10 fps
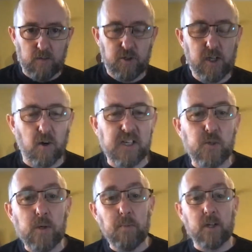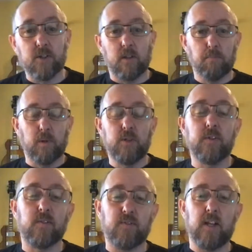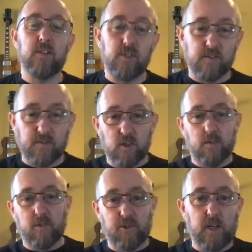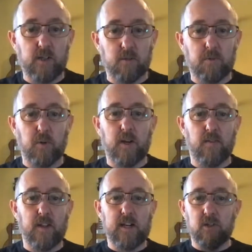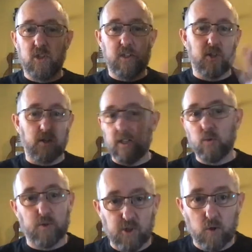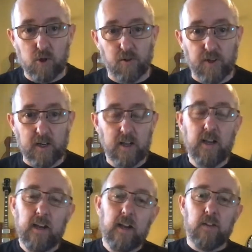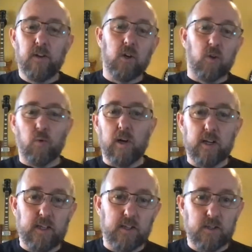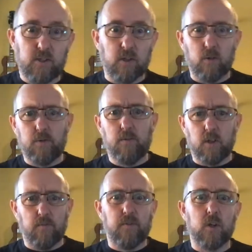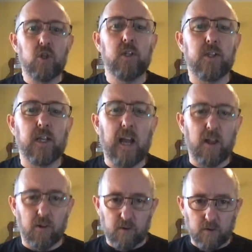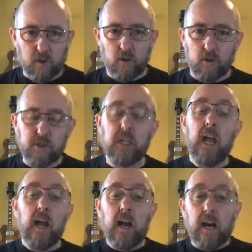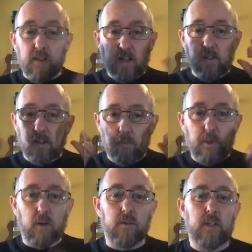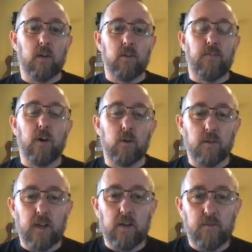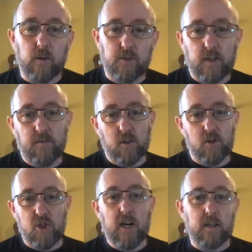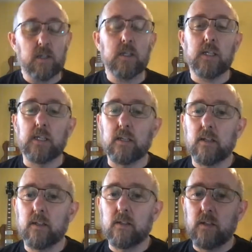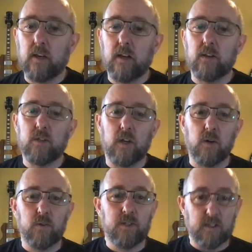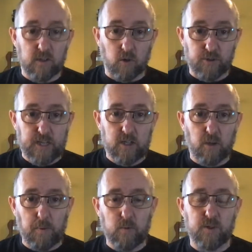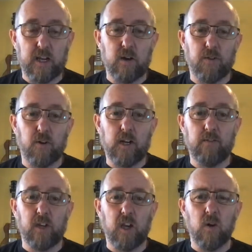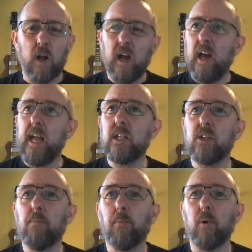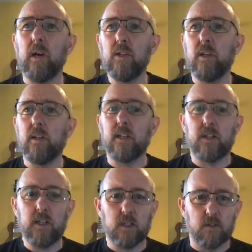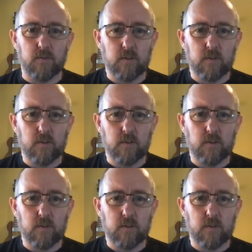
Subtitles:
She got into it because a bunch of her friends have sort of all signed up to it, and they actually turn it into a social thing. They'll go ride virtually together on a course, and then they'll be on the phone, on the headphones, and having a good chat. And so since it's all set up and it was there, I thought I'd give it a go. It's surprisingly addictive.